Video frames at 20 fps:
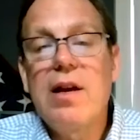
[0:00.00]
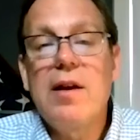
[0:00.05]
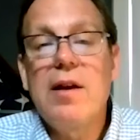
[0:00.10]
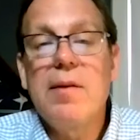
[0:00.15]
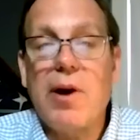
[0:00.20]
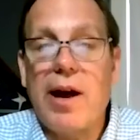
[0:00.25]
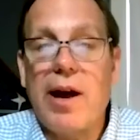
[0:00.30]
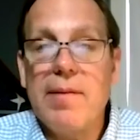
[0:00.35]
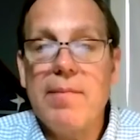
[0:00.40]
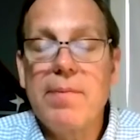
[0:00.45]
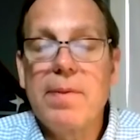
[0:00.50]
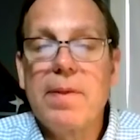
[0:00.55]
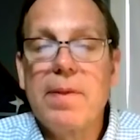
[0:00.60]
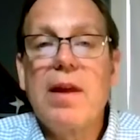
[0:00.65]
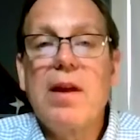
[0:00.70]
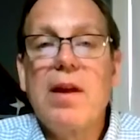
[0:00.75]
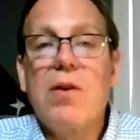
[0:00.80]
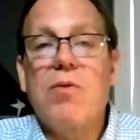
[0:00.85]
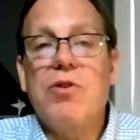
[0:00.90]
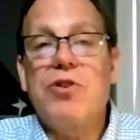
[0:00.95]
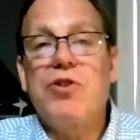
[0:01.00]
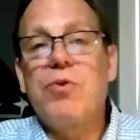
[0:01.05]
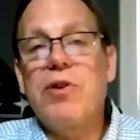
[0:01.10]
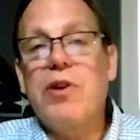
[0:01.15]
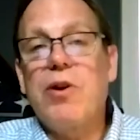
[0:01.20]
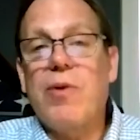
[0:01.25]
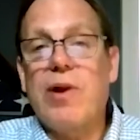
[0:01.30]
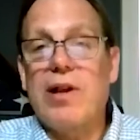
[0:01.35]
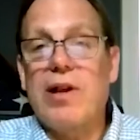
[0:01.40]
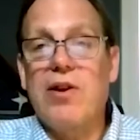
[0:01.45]
But what you
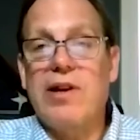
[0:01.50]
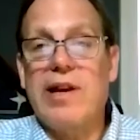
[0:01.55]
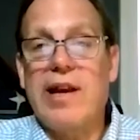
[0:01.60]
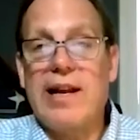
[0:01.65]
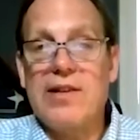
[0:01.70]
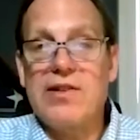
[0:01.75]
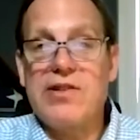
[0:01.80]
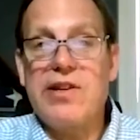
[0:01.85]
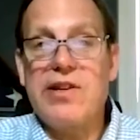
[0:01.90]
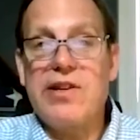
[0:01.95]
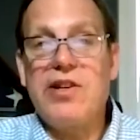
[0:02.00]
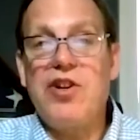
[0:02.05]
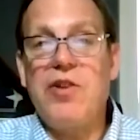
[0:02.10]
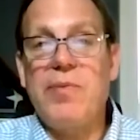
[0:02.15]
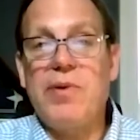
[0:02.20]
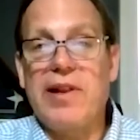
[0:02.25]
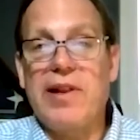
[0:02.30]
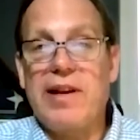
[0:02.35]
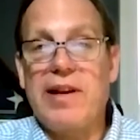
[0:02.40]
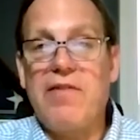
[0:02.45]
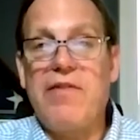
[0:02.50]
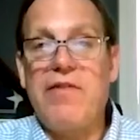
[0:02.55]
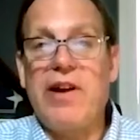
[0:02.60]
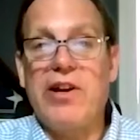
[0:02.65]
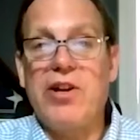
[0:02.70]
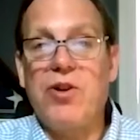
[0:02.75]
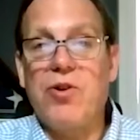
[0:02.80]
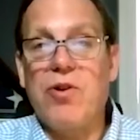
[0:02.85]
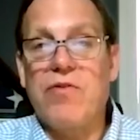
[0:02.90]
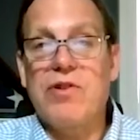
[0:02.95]
really want to look at is the accumulated
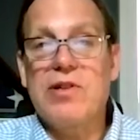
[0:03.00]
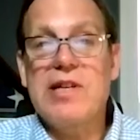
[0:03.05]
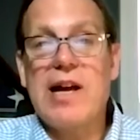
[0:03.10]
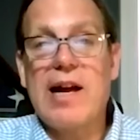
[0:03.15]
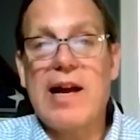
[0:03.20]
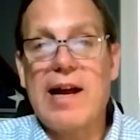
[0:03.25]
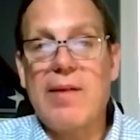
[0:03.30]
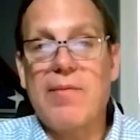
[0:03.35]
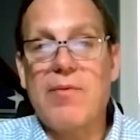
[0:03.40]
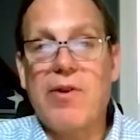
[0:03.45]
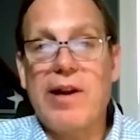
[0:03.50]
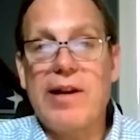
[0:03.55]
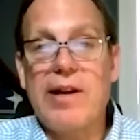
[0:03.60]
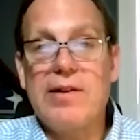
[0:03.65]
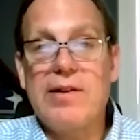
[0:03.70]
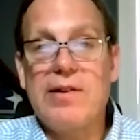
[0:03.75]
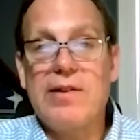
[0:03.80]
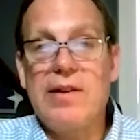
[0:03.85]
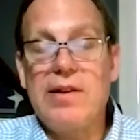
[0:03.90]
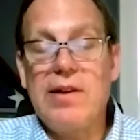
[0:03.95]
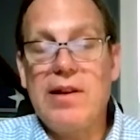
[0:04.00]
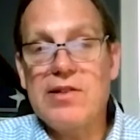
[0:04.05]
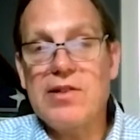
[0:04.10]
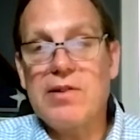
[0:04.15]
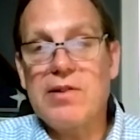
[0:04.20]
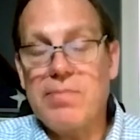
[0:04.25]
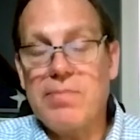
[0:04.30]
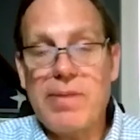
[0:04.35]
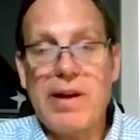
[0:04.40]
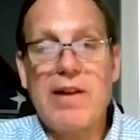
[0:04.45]
value over time, right? Is
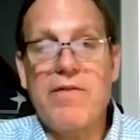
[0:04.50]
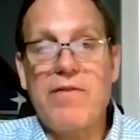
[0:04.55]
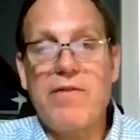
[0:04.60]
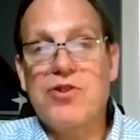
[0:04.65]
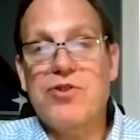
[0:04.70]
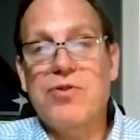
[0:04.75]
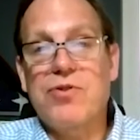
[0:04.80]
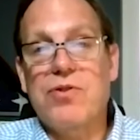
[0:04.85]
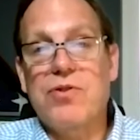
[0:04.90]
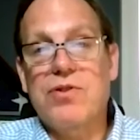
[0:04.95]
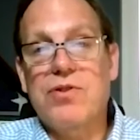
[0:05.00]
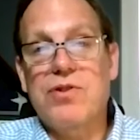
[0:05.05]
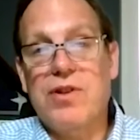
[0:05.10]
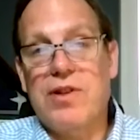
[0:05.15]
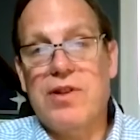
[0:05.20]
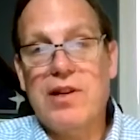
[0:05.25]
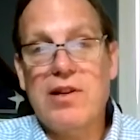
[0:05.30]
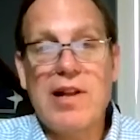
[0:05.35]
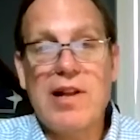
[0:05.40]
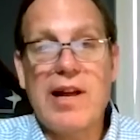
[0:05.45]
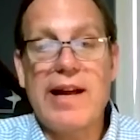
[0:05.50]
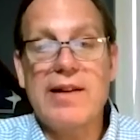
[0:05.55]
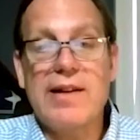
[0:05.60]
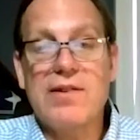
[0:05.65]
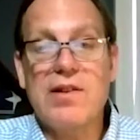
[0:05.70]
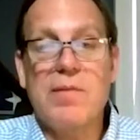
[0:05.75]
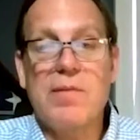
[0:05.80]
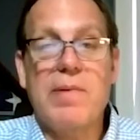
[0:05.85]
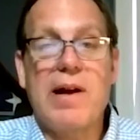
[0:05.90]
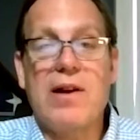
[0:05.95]
it beneficial to the client,
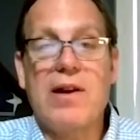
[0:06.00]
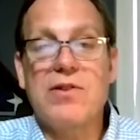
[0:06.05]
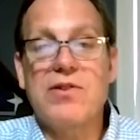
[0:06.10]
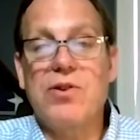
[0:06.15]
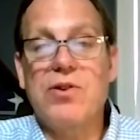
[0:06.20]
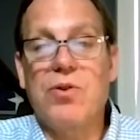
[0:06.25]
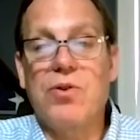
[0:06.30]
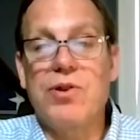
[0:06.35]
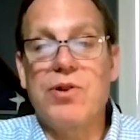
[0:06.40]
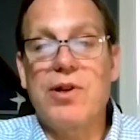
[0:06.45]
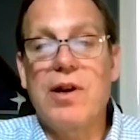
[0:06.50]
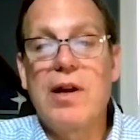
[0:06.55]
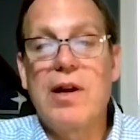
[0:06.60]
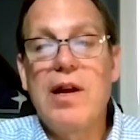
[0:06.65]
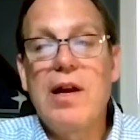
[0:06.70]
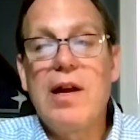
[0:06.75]
to the policyholder?